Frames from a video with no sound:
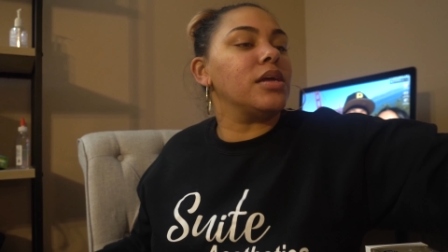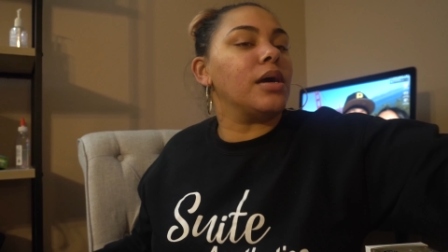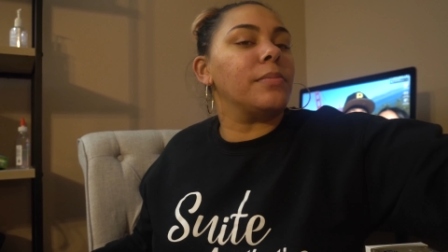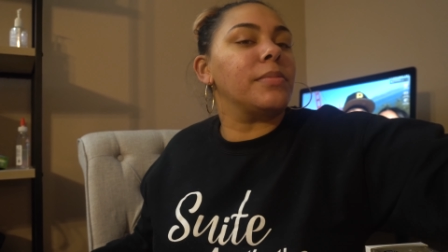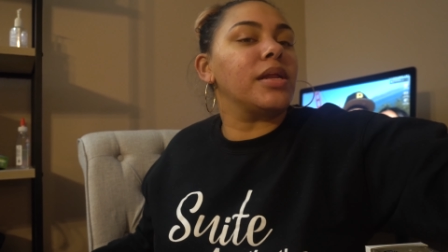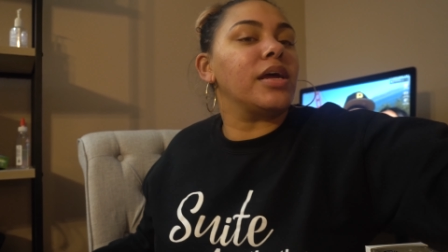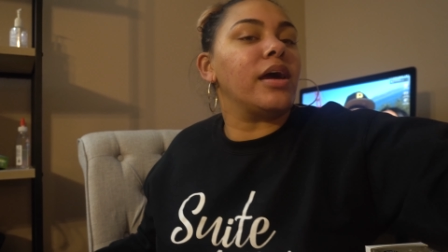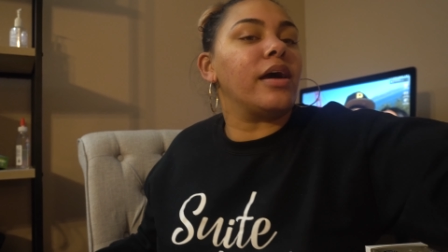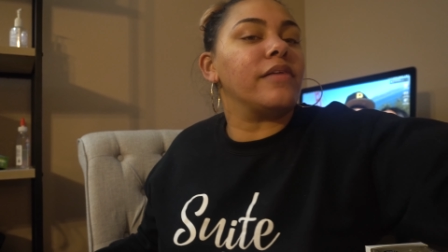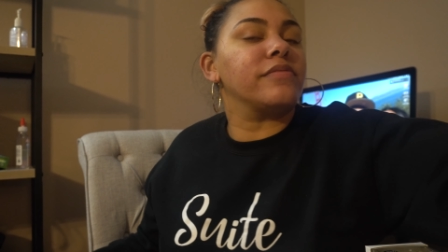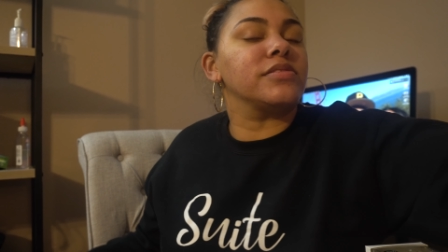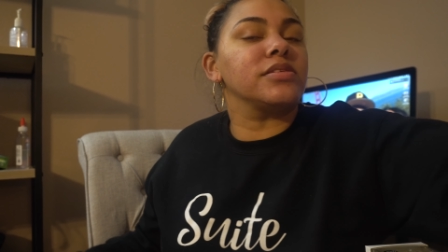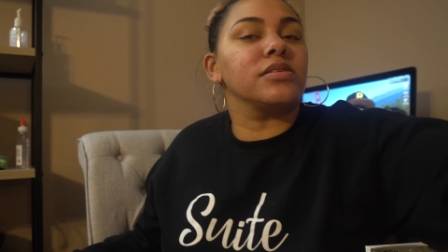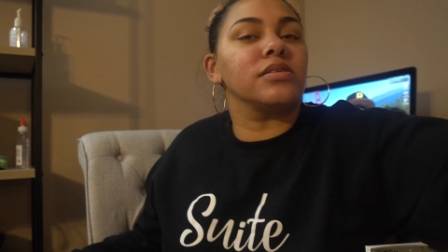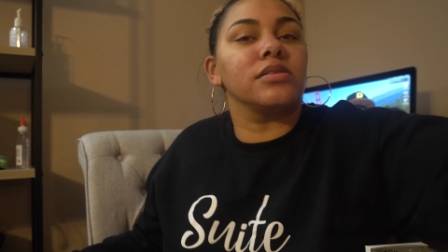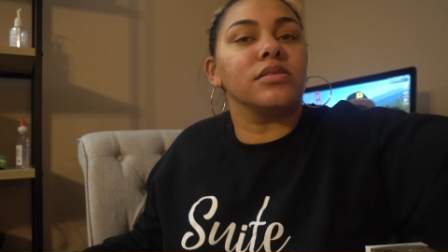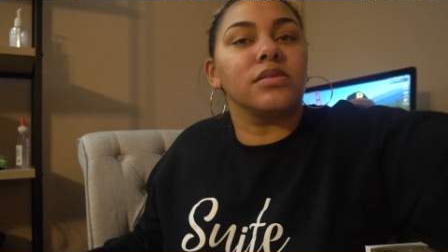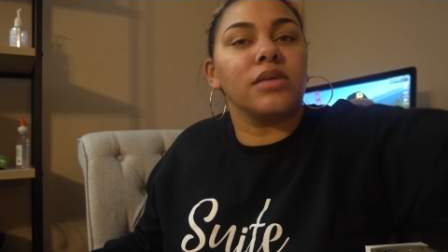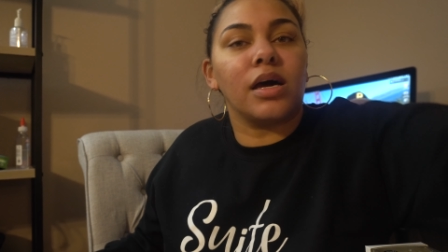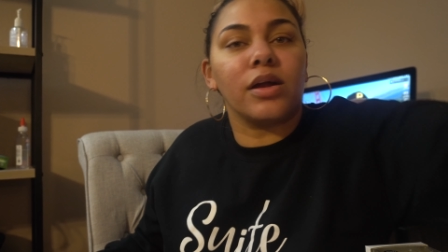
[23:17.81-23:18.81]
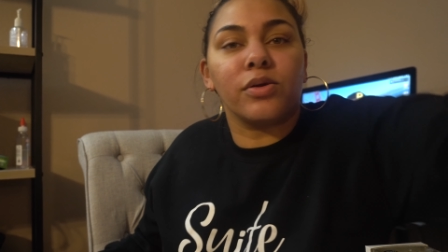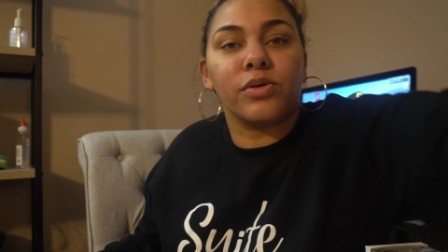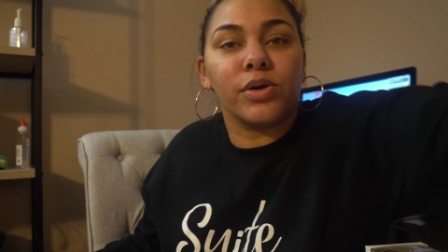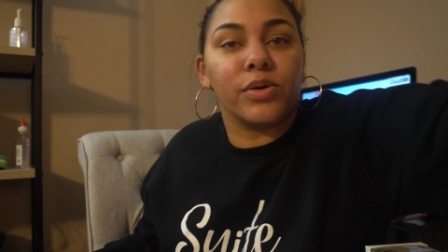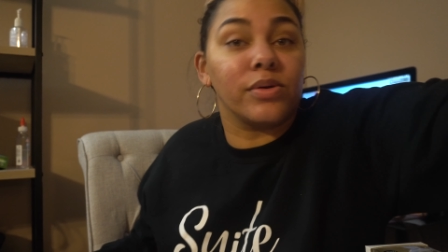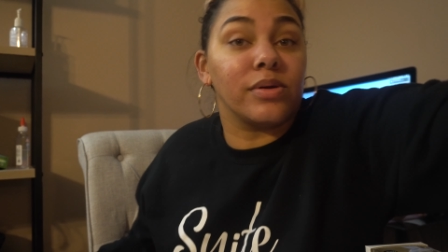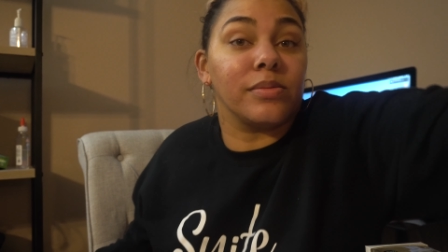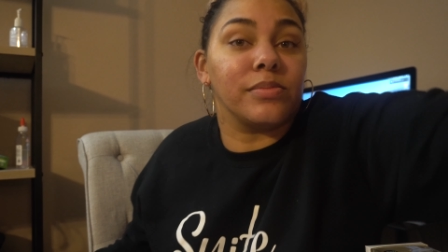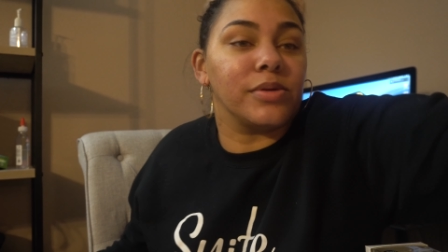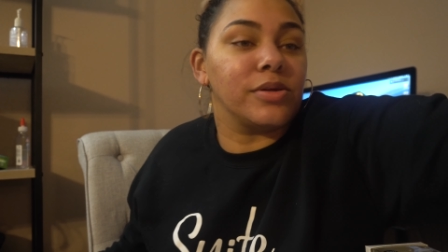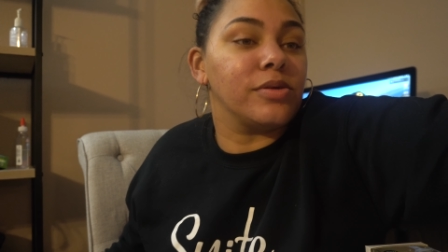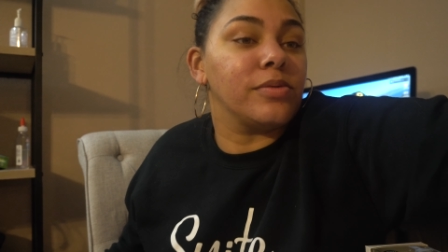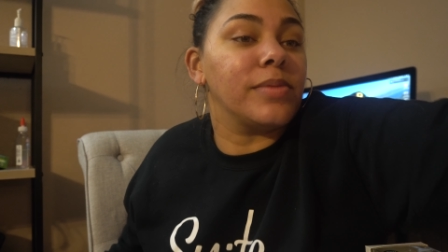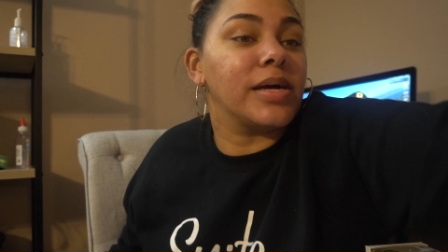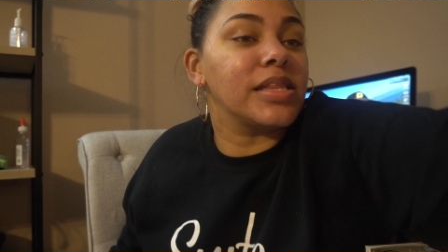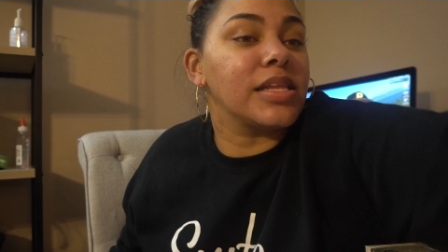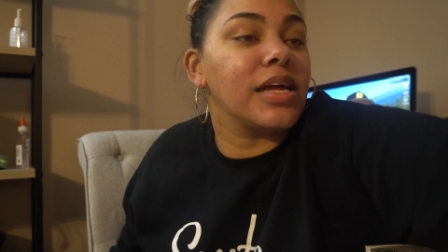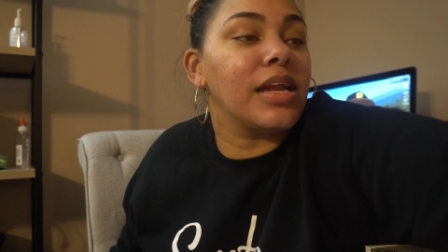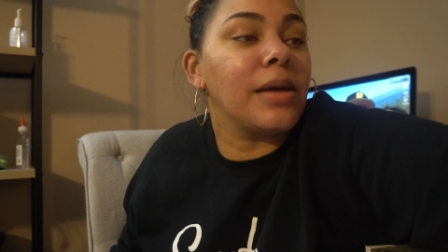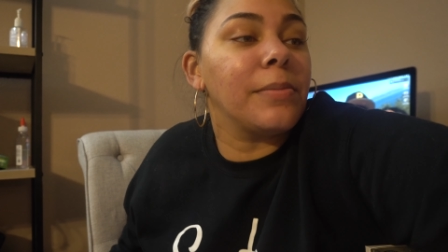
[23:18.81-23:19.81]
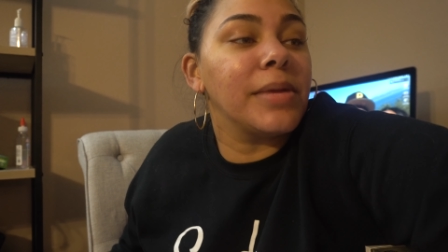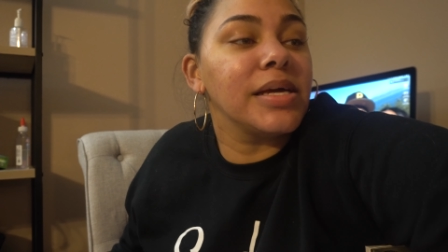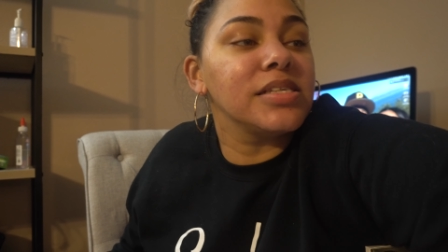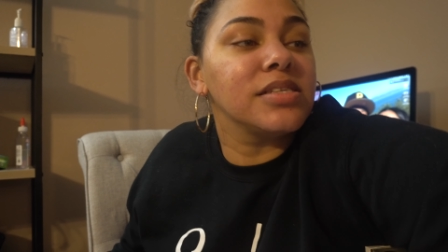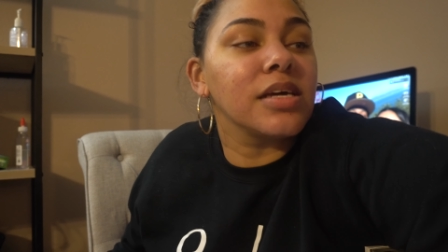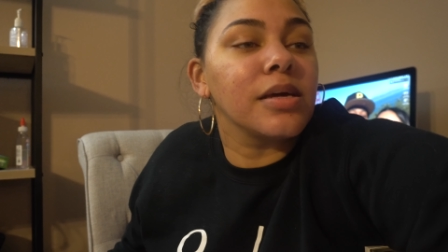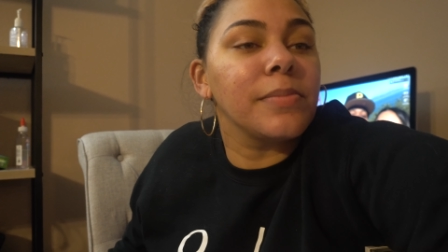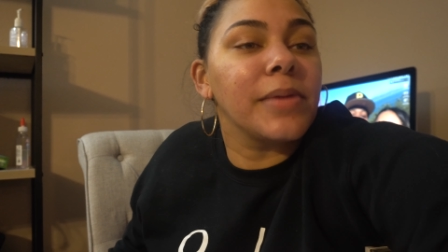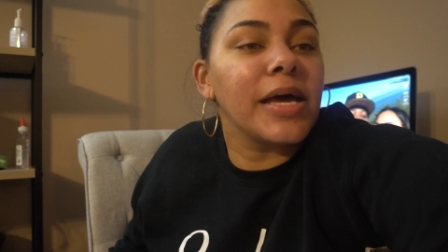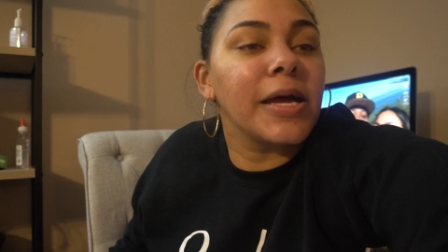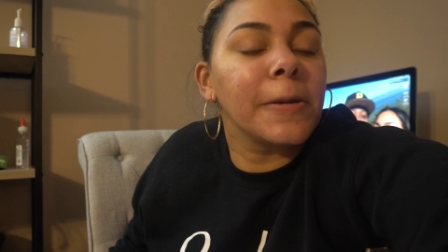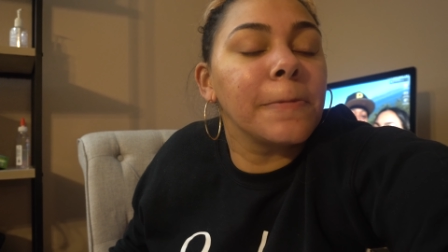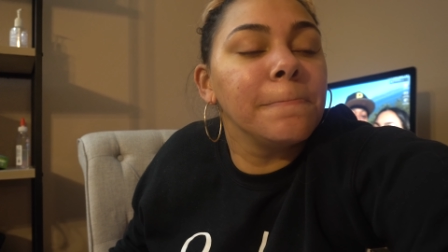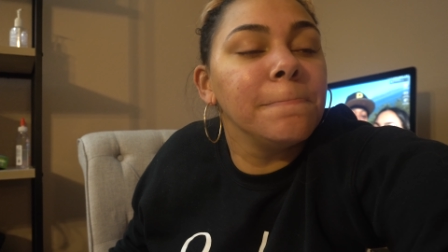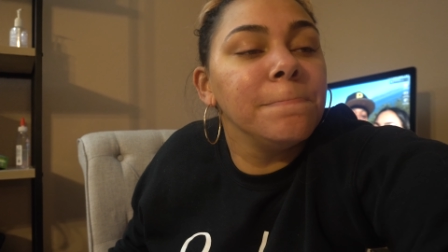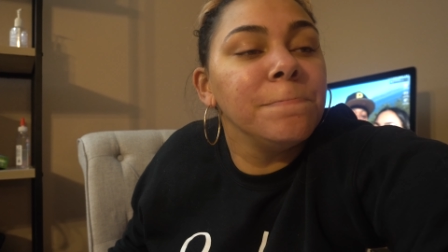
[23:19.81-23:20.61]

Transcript: I'm gonna have to. I don't know what I'm gonna do about that. I may take it back.